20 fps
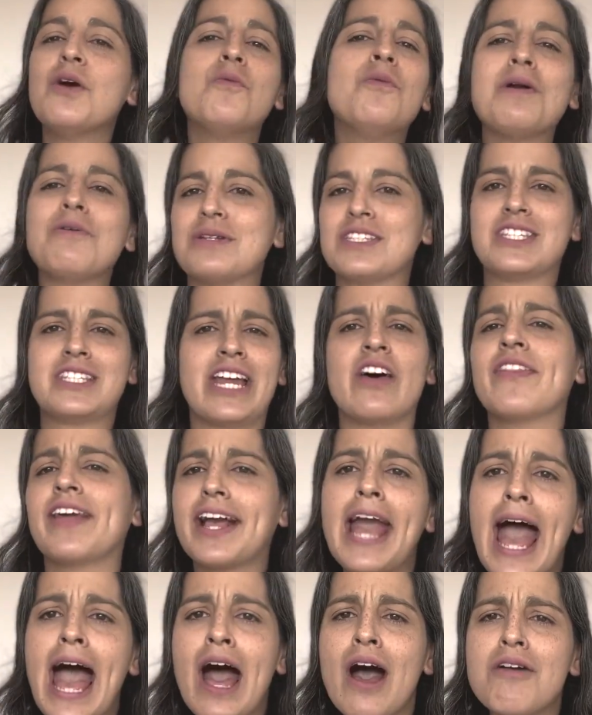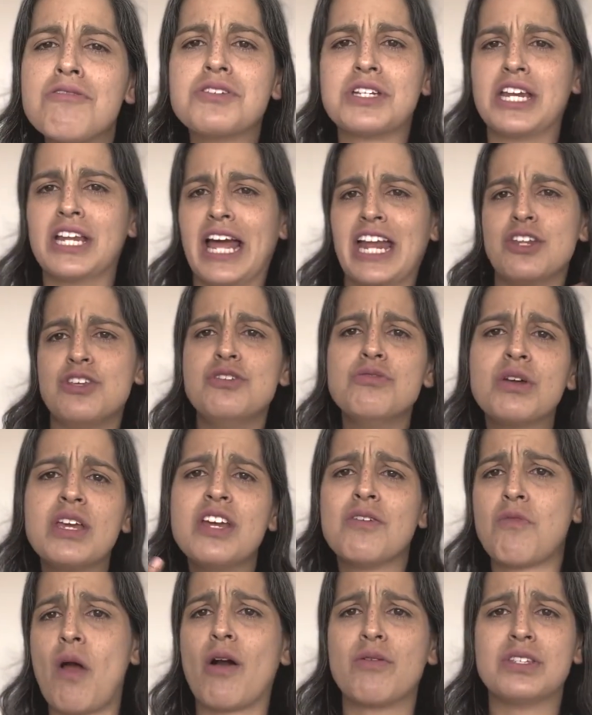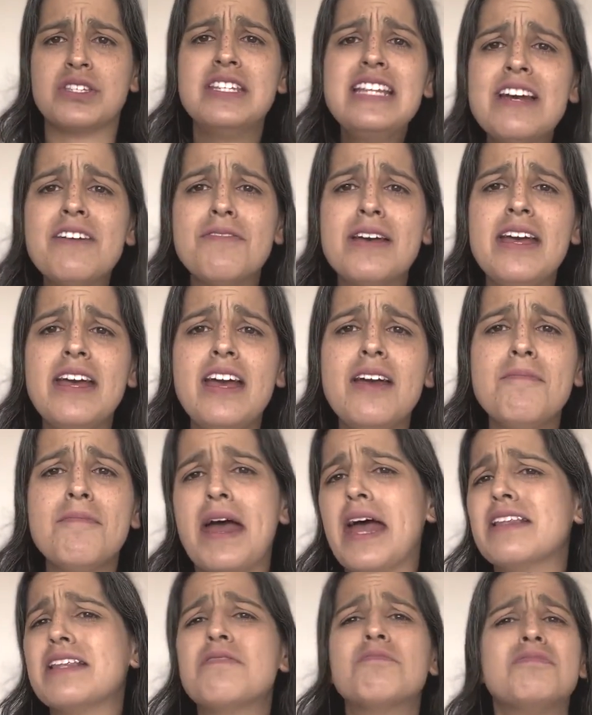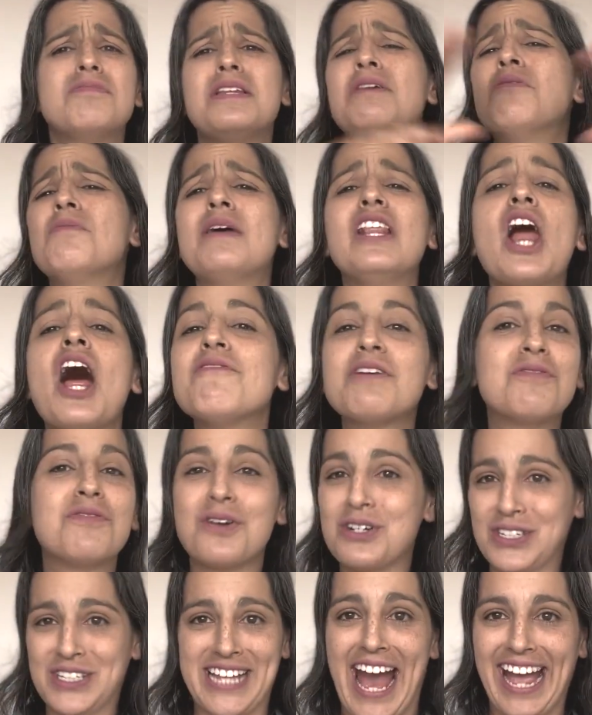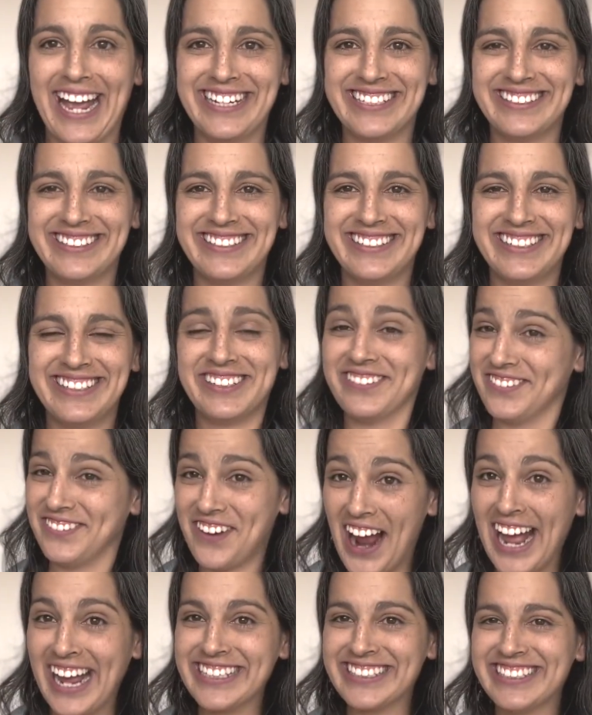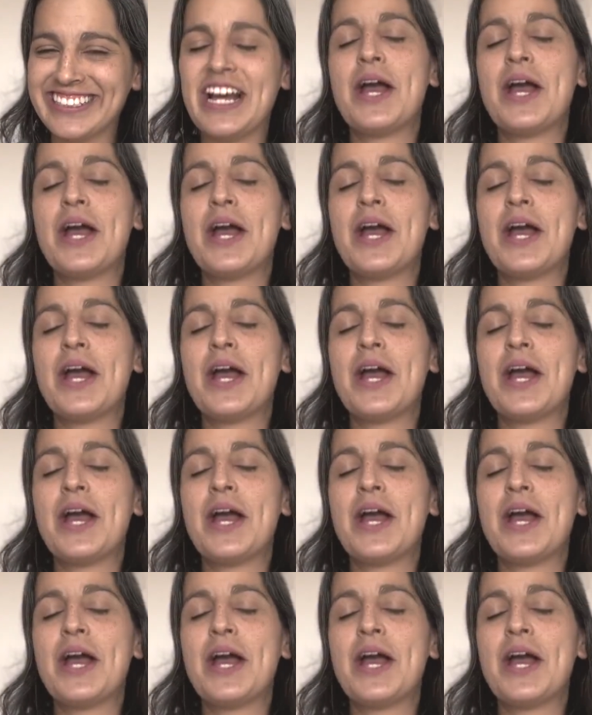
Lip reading: We would sit on the couch and let Yuki and Rocco sniff him, and it would be love at first sight, right?